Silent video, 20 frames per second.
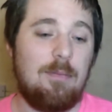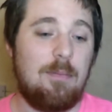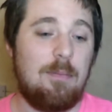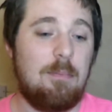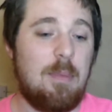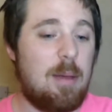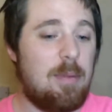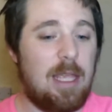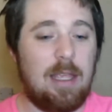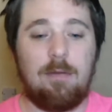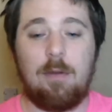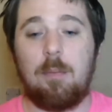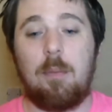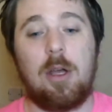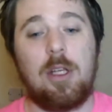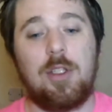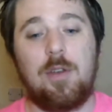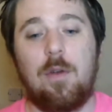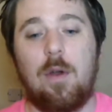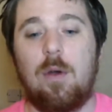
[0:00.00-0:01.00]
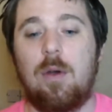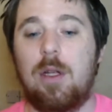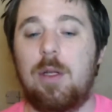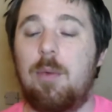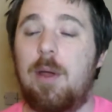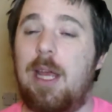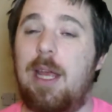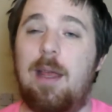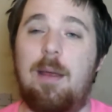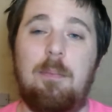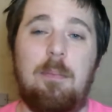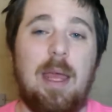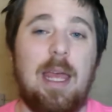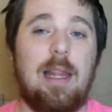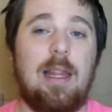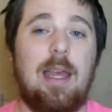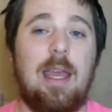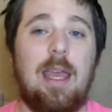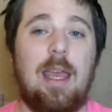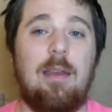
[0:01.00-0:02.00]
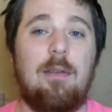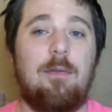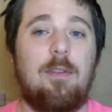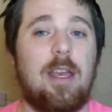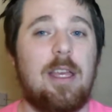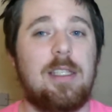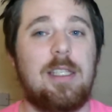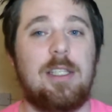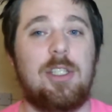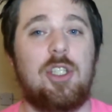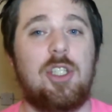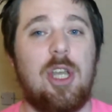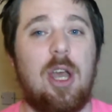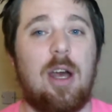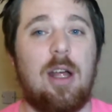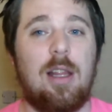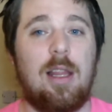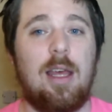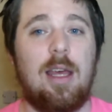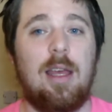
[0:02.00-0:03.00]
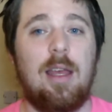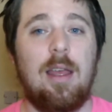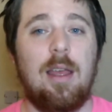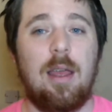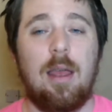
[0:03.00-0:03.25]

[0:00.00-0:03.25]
Maybe even push forward with Bailey versus Charlotte.